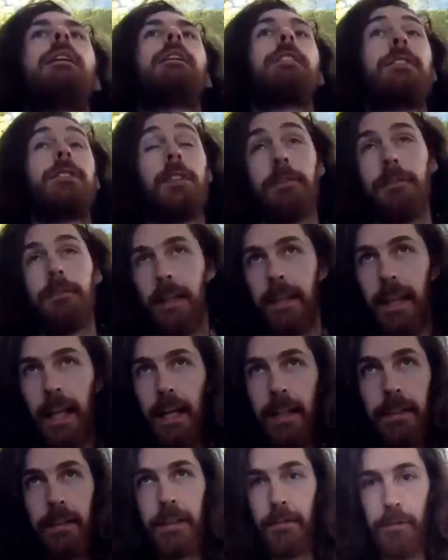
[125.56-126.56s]
stuff like
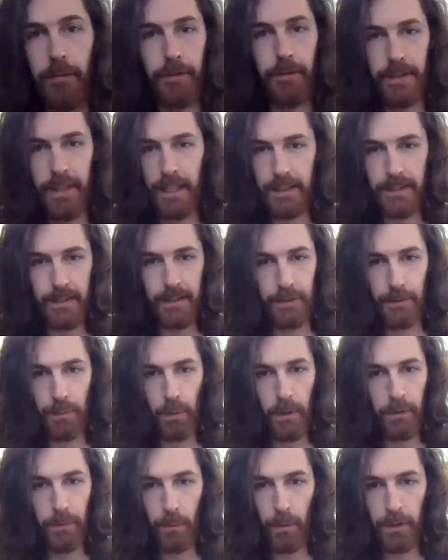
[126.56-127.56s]
that. They were fantastic. It's
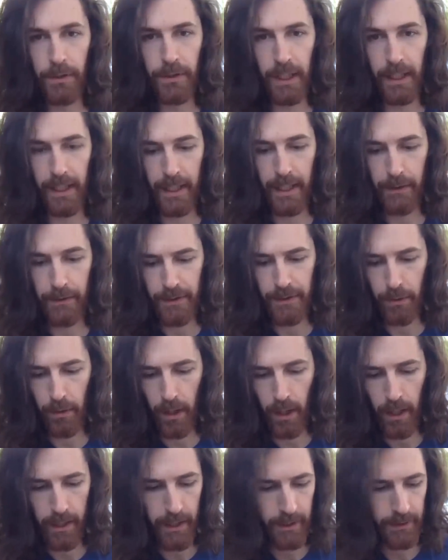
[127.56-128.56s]
worth checking out. So
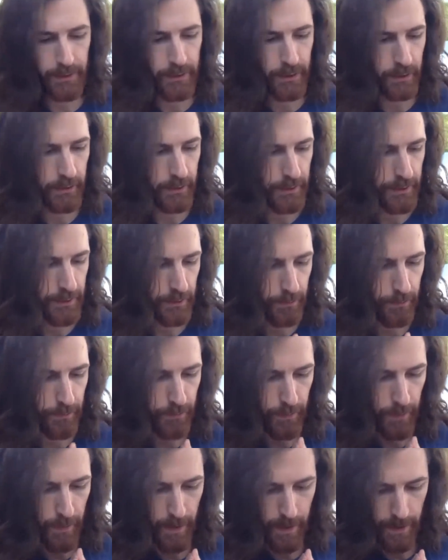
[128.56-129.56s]
I have done
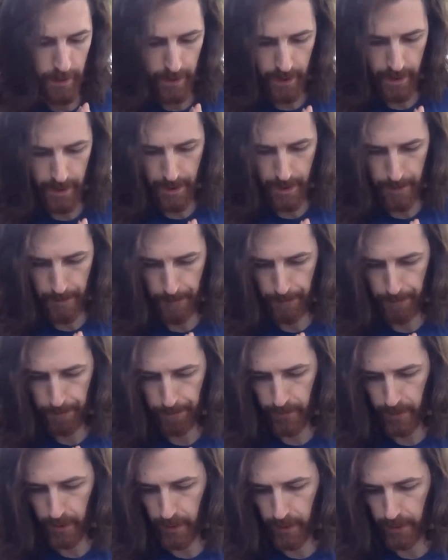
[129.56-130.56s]
some.
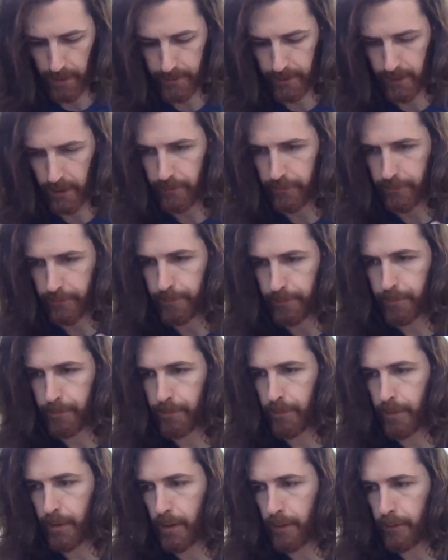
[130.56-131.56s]
I kind of
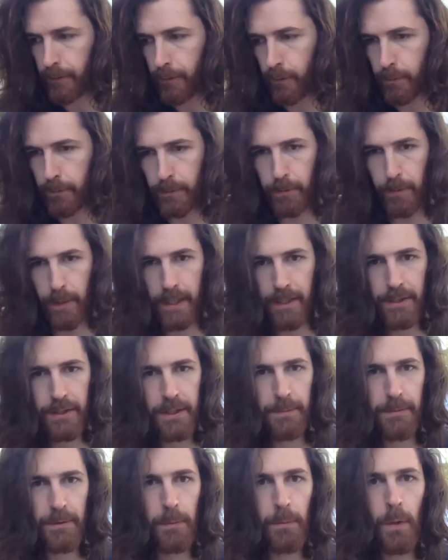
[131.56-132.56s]
formed a
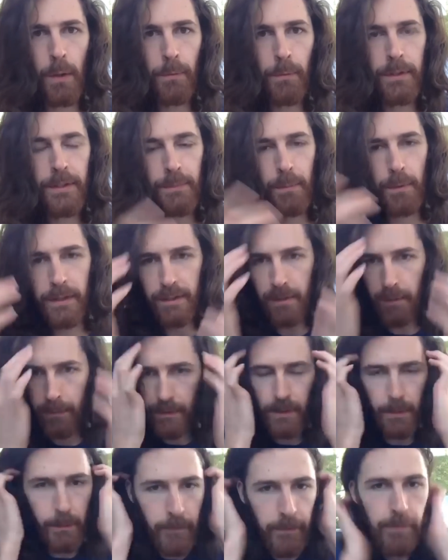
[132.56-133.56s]
relationship somewhat with
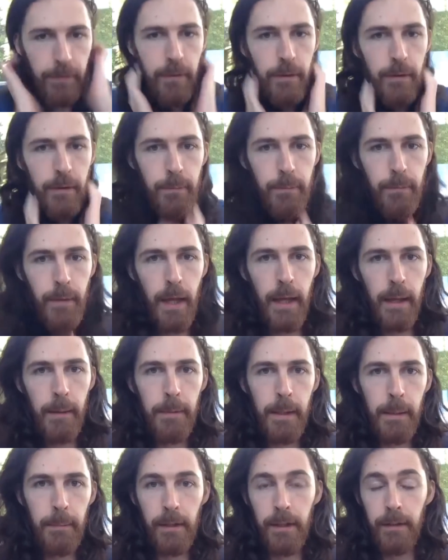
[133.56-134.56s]
some of
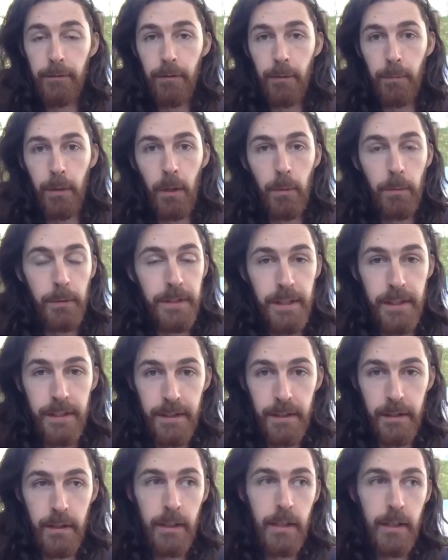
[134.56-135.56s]
people from Global
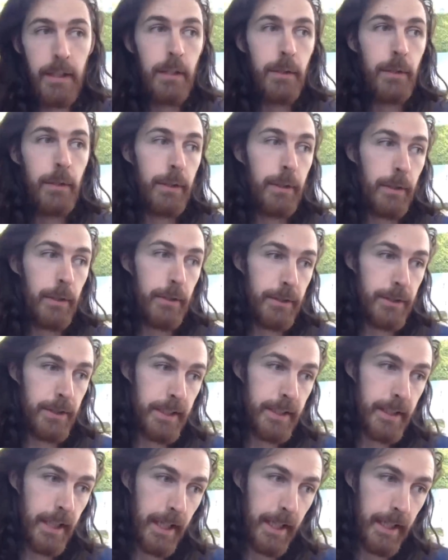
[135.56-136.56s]
Citizen.
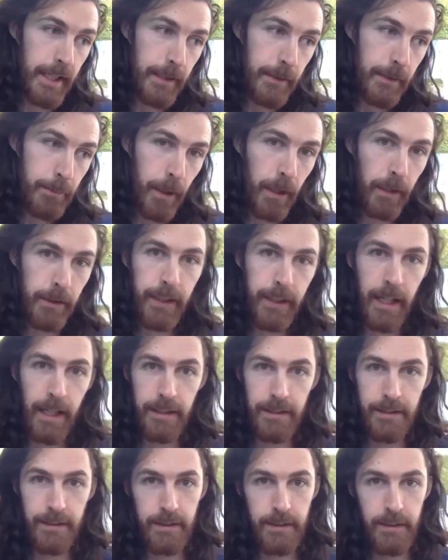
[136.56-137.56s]
Did a
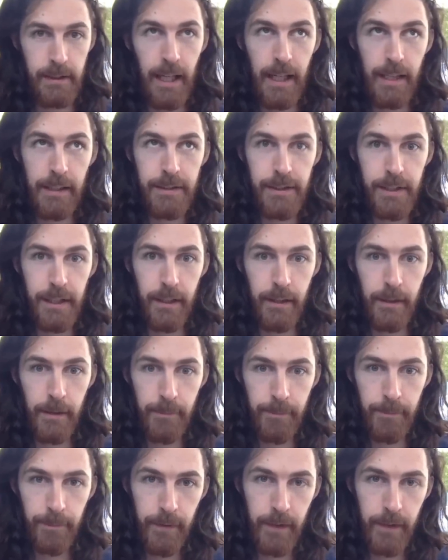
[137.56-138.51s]
podcast last year